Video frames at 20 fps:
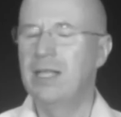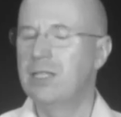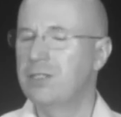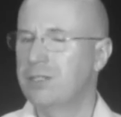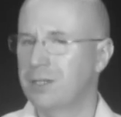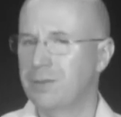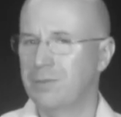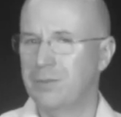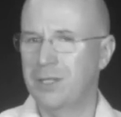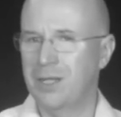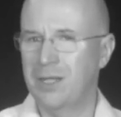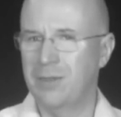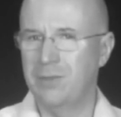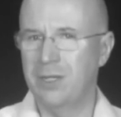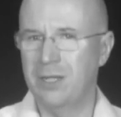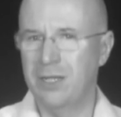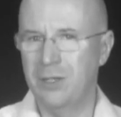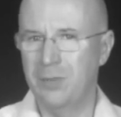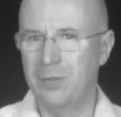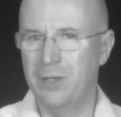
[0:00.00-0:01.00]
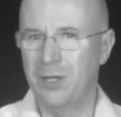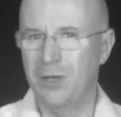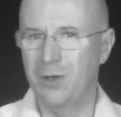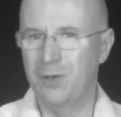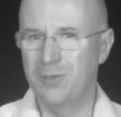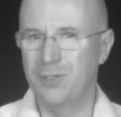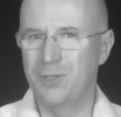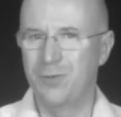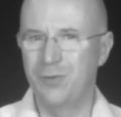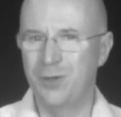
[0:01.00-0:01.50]
sometimes a little bit
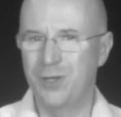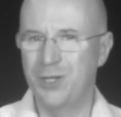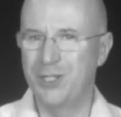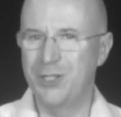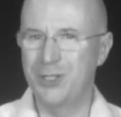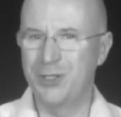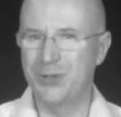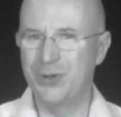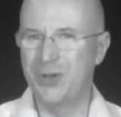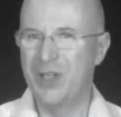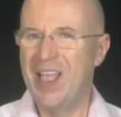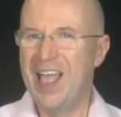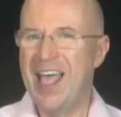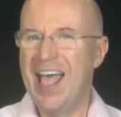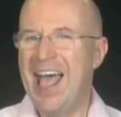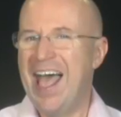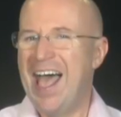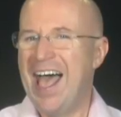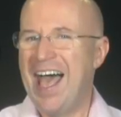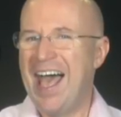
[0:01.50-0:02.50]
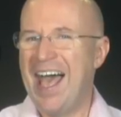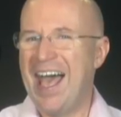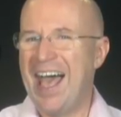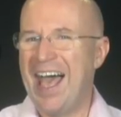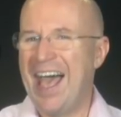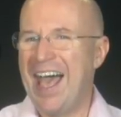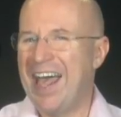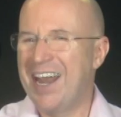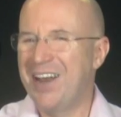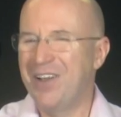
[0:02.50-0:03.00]
controversial,
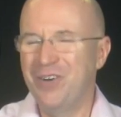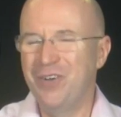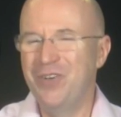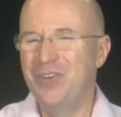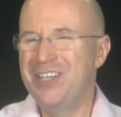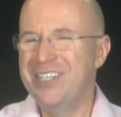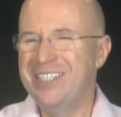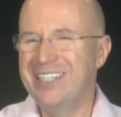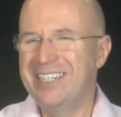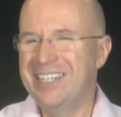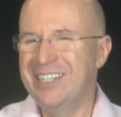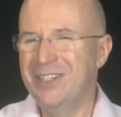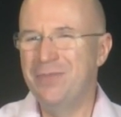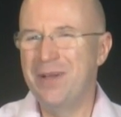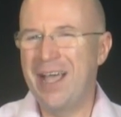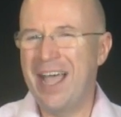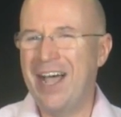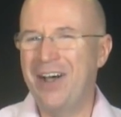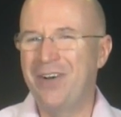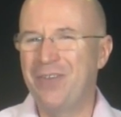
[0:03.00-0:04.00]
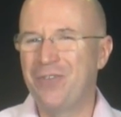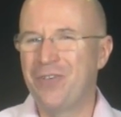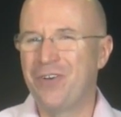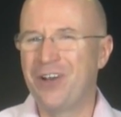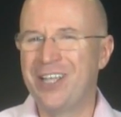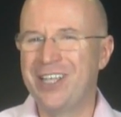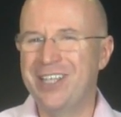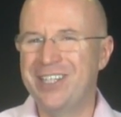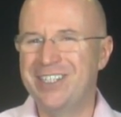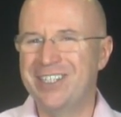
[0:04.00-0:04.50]
and always a little bit
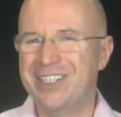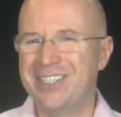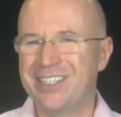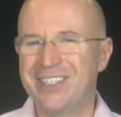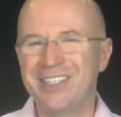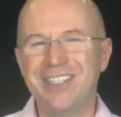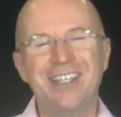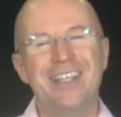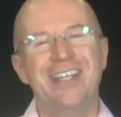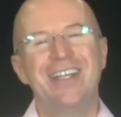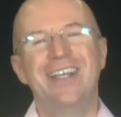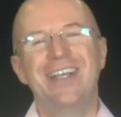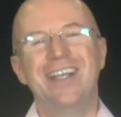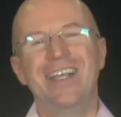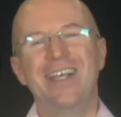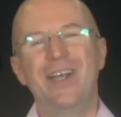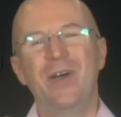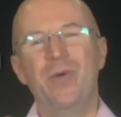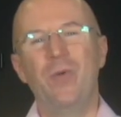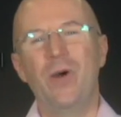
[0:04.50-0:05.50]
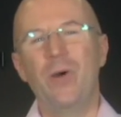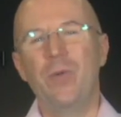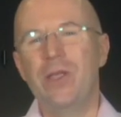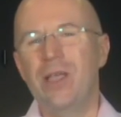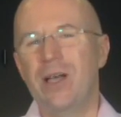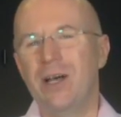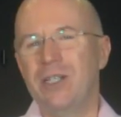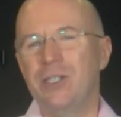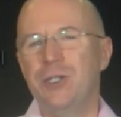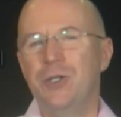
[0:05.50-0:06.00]
outrageous, where we
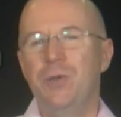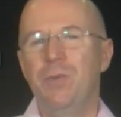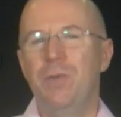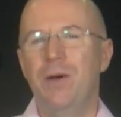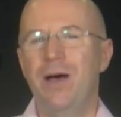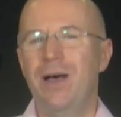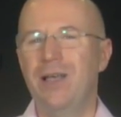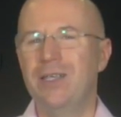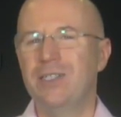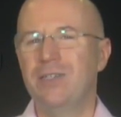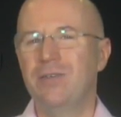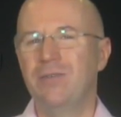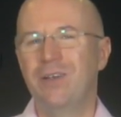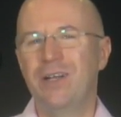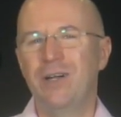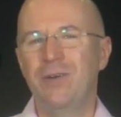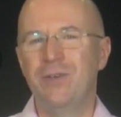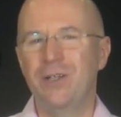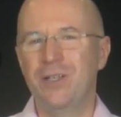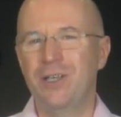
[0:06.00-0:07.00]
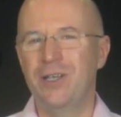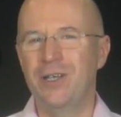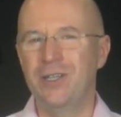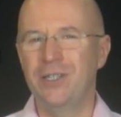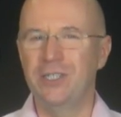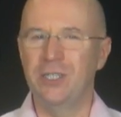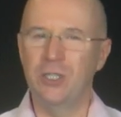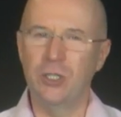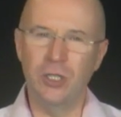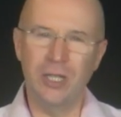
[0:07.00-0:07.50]
usher you past the velvet
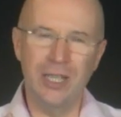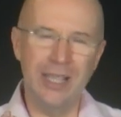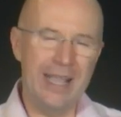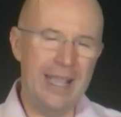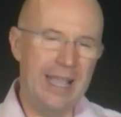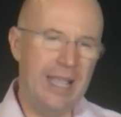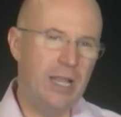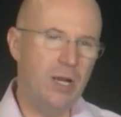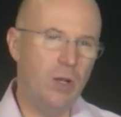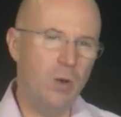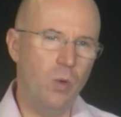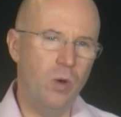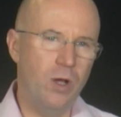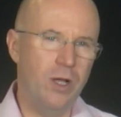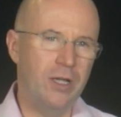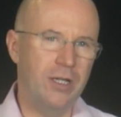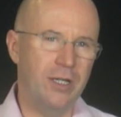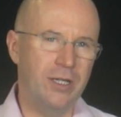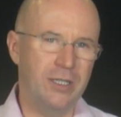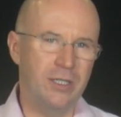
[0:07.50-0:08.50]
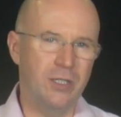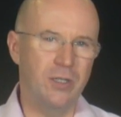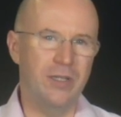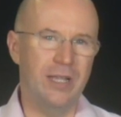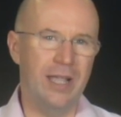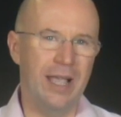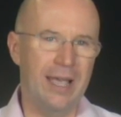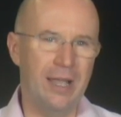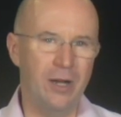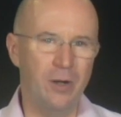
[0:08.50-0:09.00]
curtains to the inner workings of
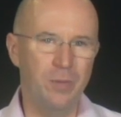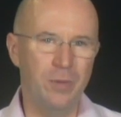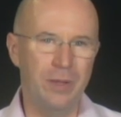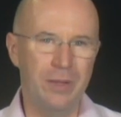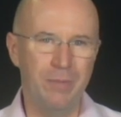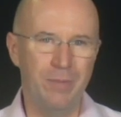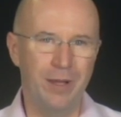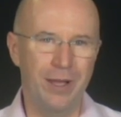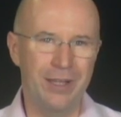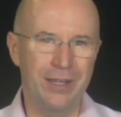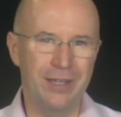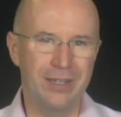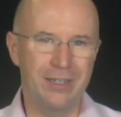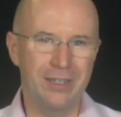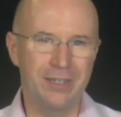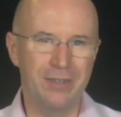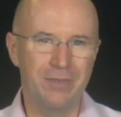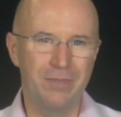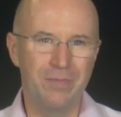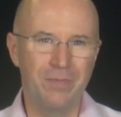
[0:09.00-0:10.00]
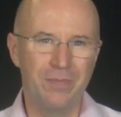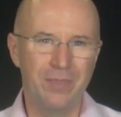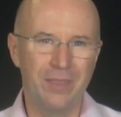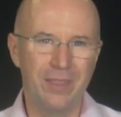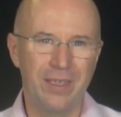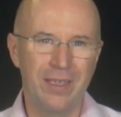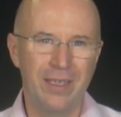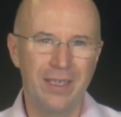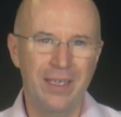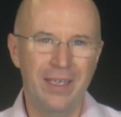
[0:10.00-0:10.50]
the NLP mind.
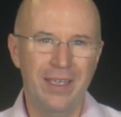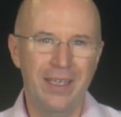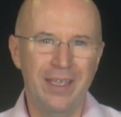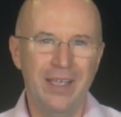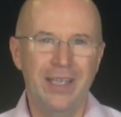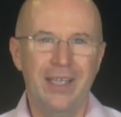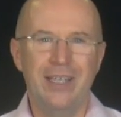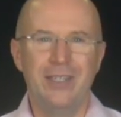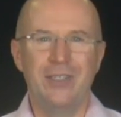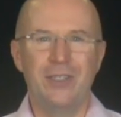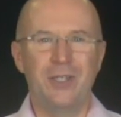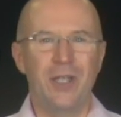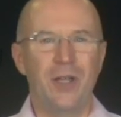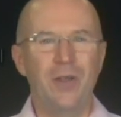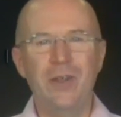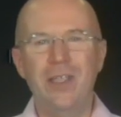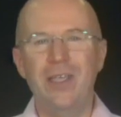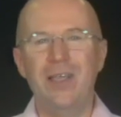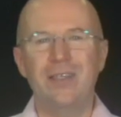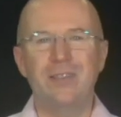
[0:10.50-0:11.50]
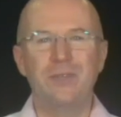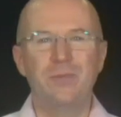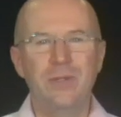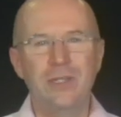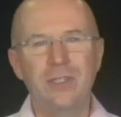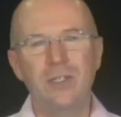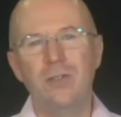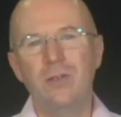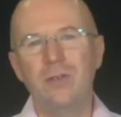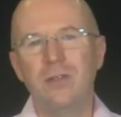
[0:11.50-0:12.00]
So Tony asked me
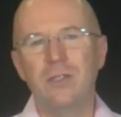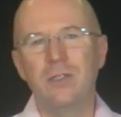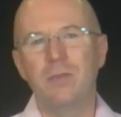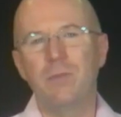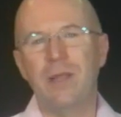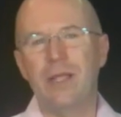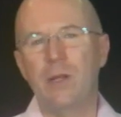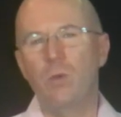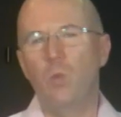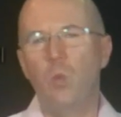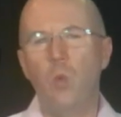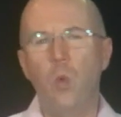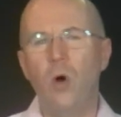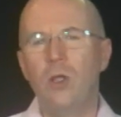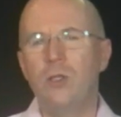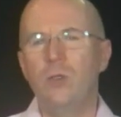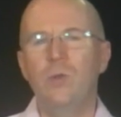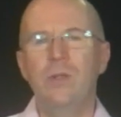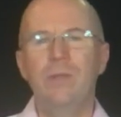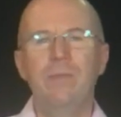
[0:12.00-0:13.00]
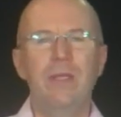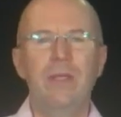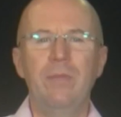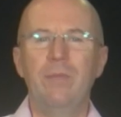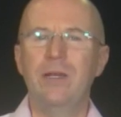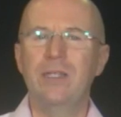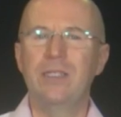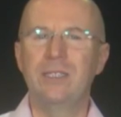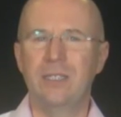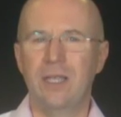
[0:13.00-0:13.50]
to explain what do we mean
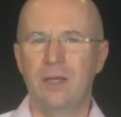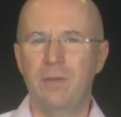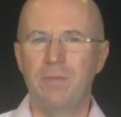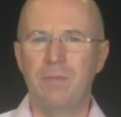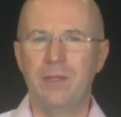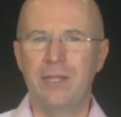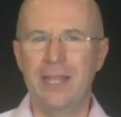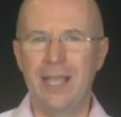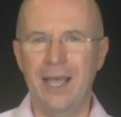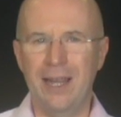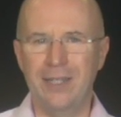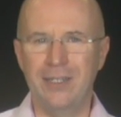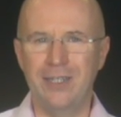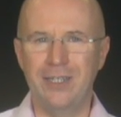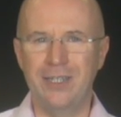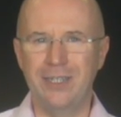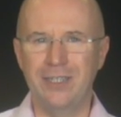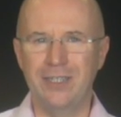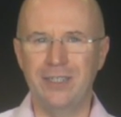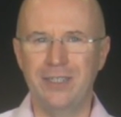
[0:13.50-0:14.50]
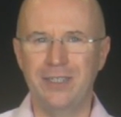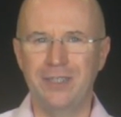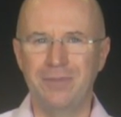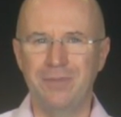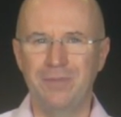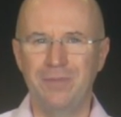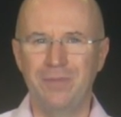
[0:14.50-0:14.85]
by submodalities.